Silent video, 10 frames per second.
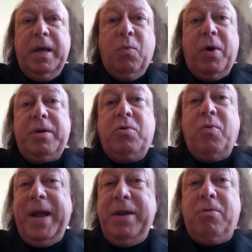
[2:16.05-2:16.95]
And what
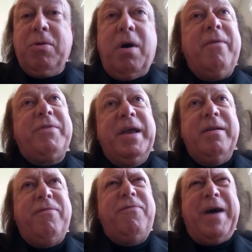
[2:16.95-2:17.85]
greater love
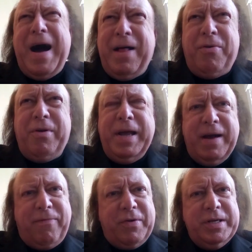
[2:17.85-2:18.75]
can a father
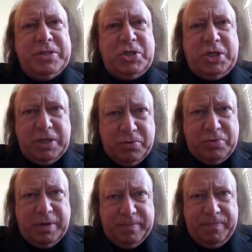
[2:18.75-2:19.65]
have for his
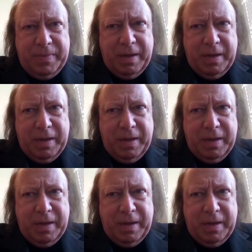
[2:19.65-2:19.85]
children